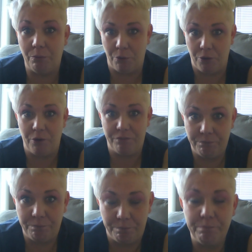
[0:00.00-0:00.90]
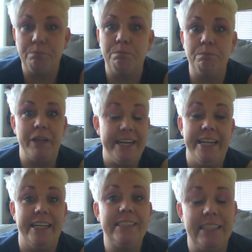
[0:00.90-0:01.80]
were
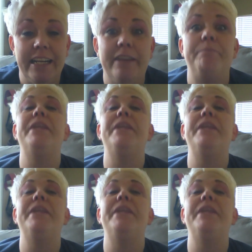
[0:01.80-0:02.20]
idiots that had